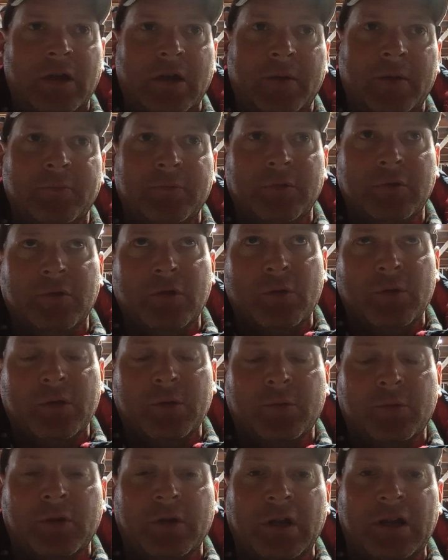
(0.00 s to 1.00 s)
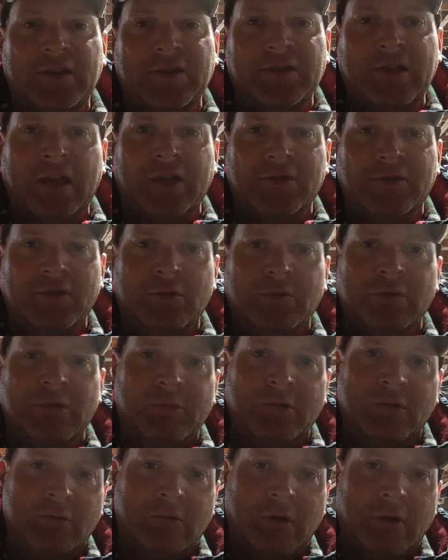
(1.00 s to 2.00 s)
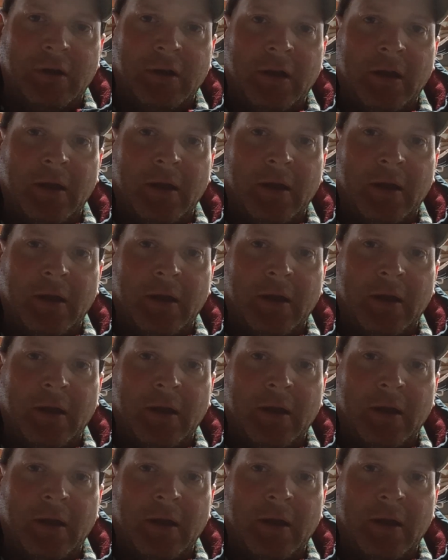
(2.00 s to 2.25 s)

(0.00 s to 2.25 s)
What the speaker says: you know that we're at a standstill with the Buick right now.